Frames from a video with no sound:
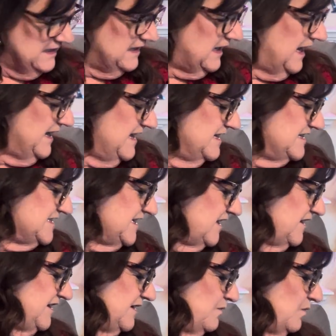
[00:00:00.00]
I didn't
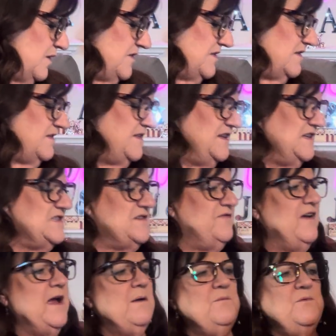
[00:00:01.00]
tell you what this
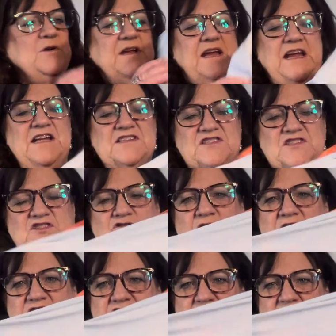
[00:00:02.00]
fabric. It's
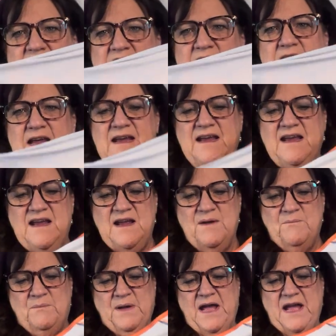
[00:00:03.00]
stretchy,
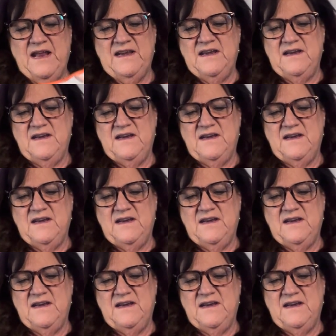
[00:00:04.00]
but